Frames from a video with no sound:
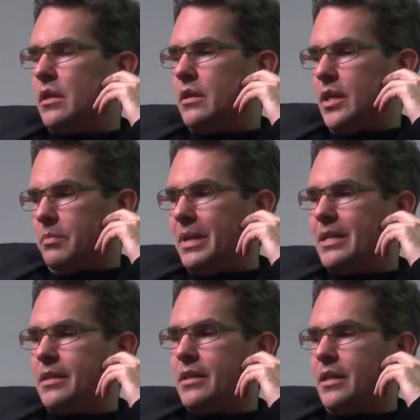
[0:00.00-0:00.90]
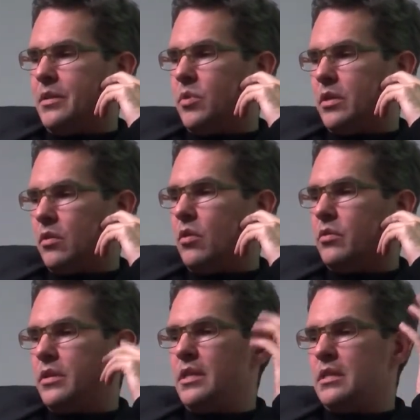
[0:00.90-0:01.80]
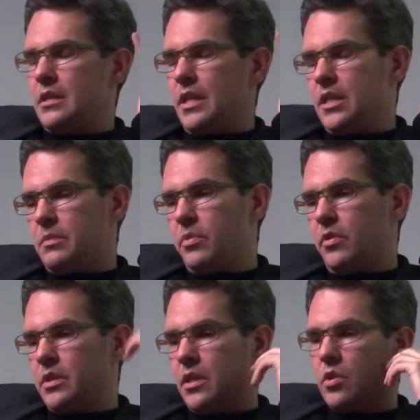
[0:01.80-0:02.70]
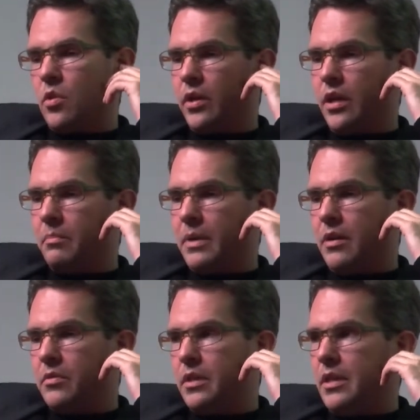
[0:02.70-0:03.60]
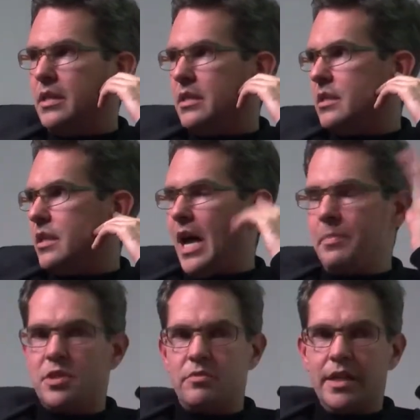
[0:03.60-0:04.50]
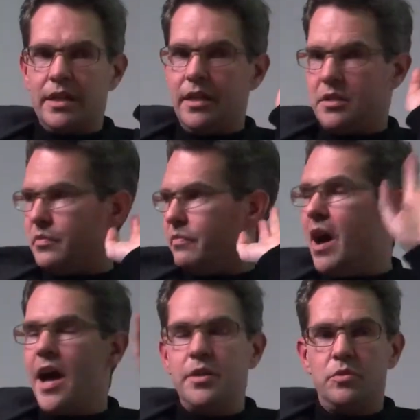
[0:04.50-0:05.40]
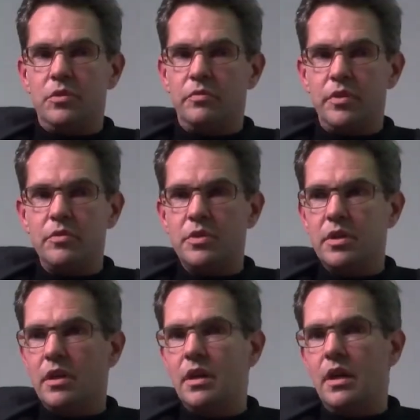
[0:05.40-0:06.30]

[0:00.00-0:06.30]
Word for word: that basically what all these experts are talking about is abstractness far into the future.